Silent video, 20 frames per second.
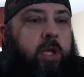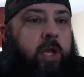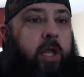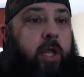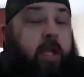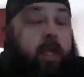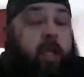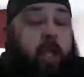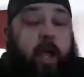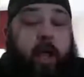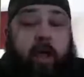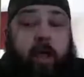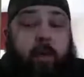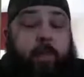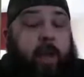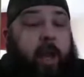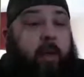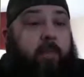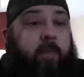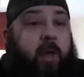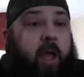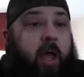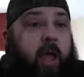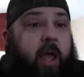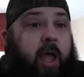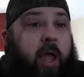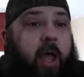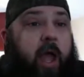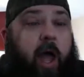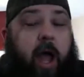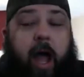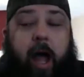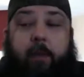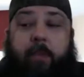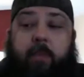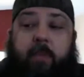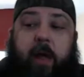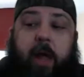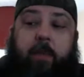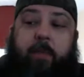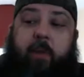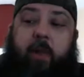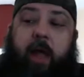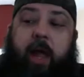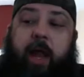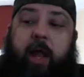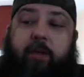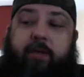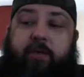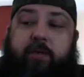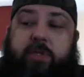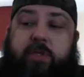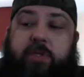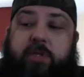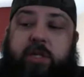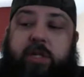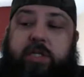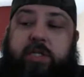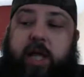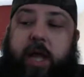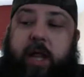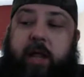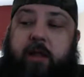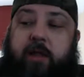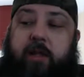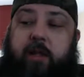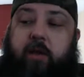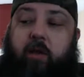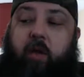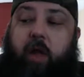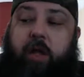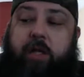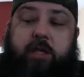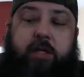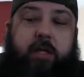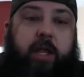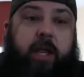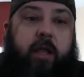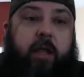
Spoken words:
Yeah, I mean, I'm glad I was decided to collect